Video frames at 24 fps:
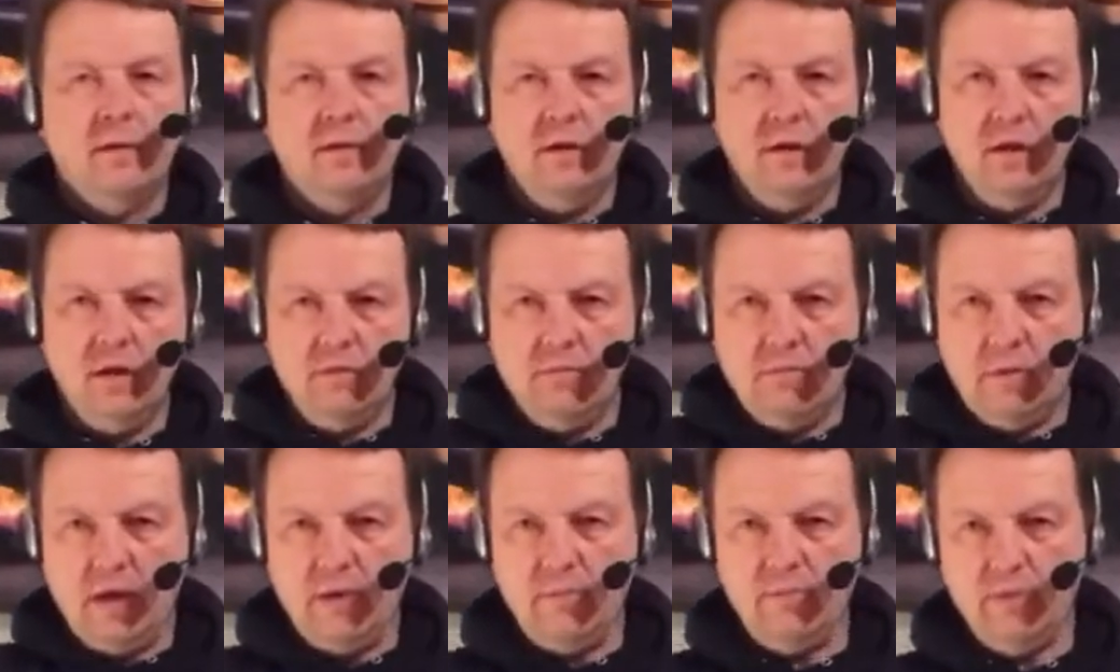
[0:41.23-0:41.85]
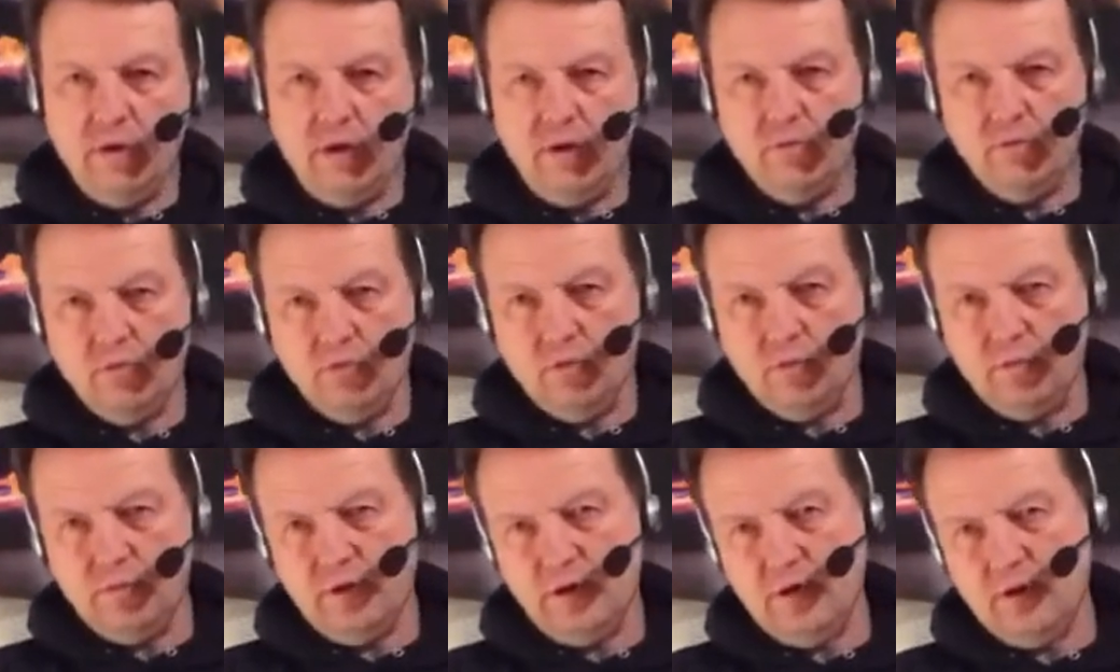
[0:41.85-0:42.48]
in my
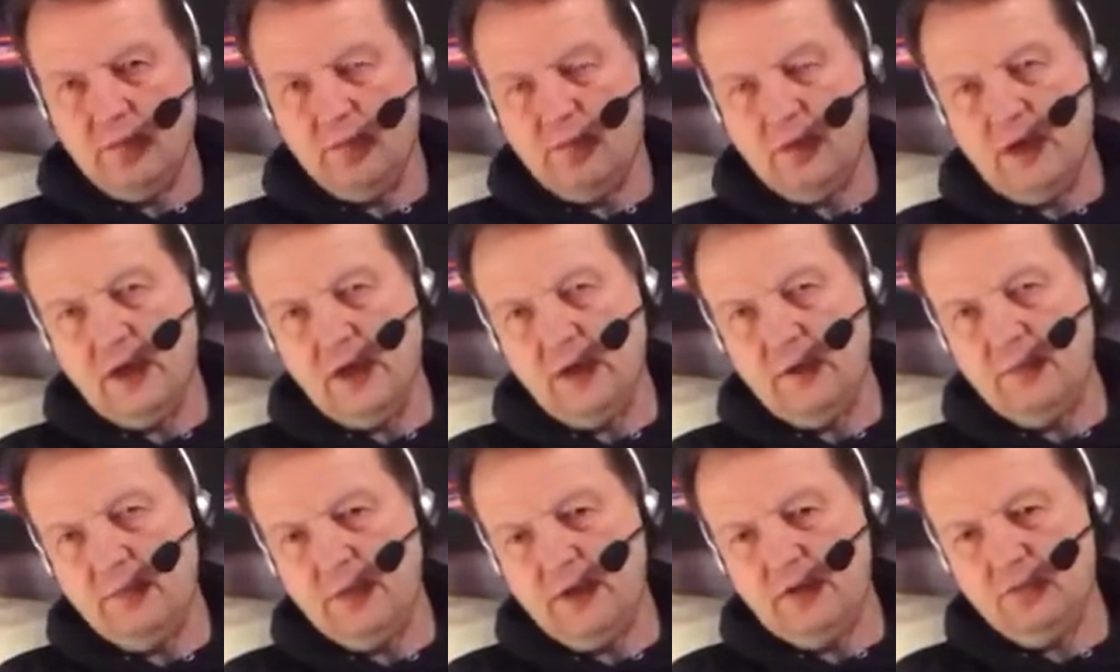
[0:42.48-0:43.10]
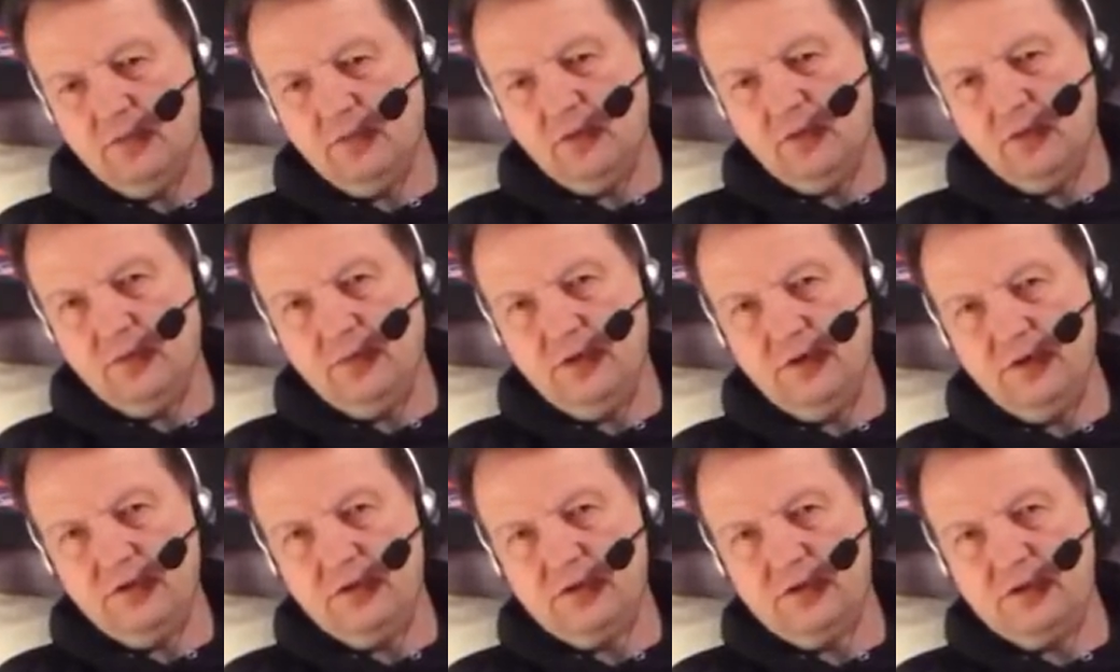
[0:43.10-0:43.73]
bedroom here. My bedroom
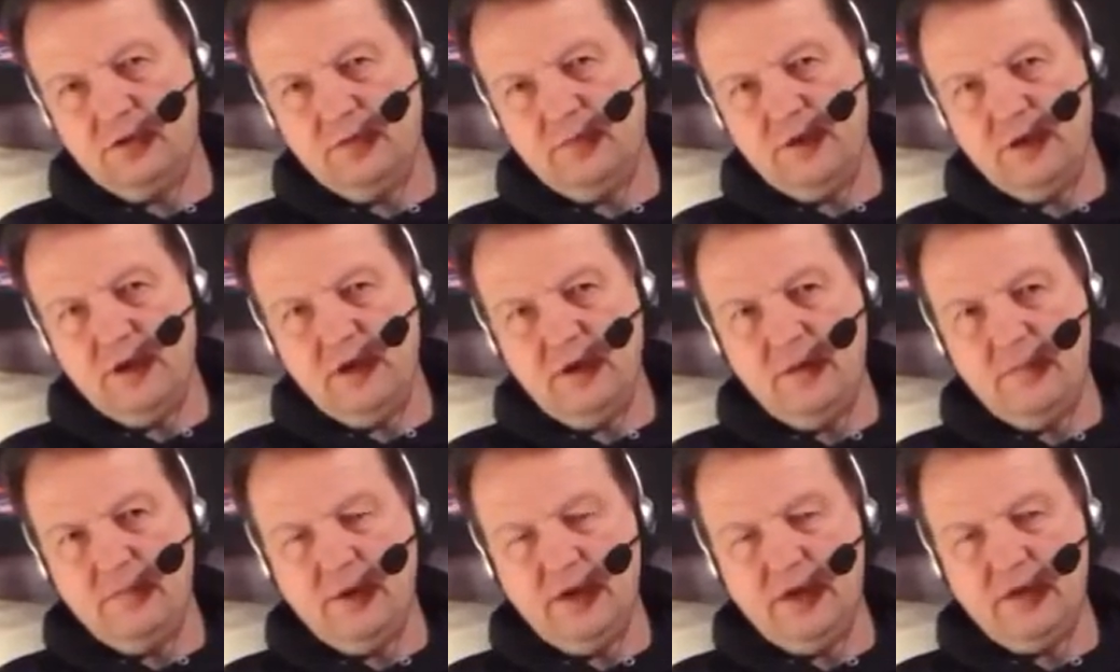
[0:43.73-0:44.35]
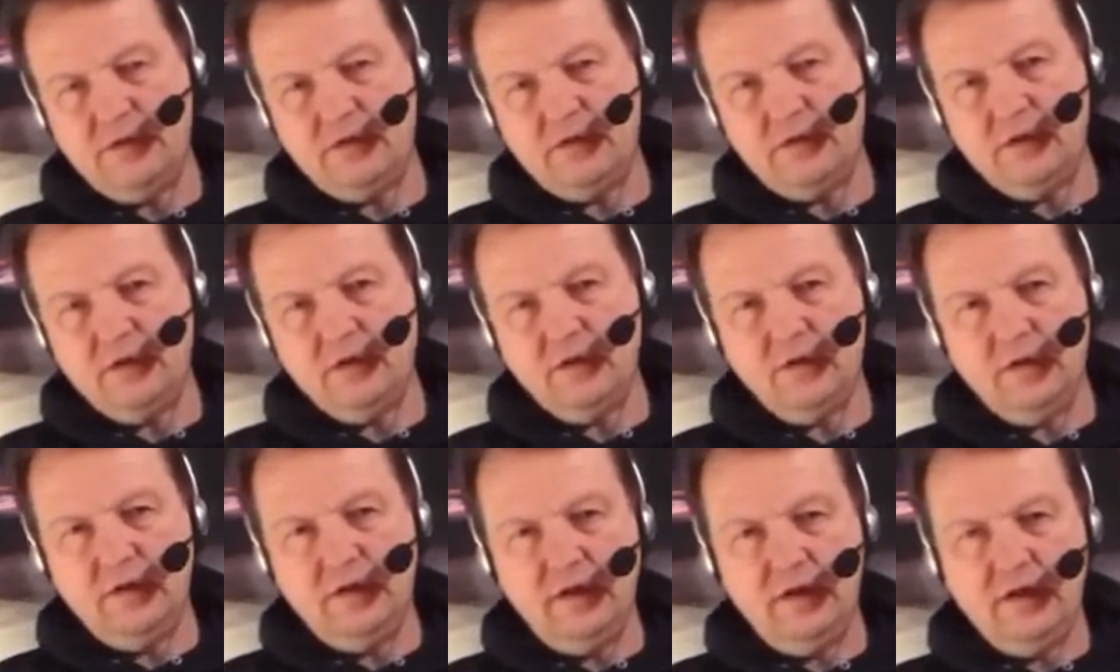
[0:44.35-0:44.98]
used to be
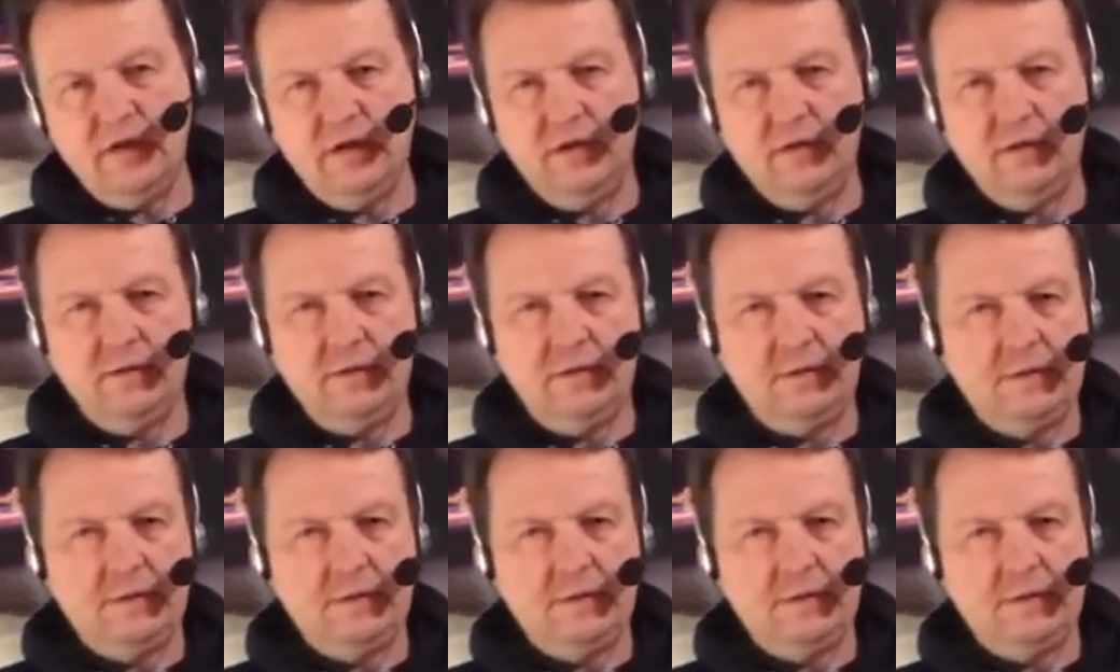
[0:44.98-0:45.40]
basically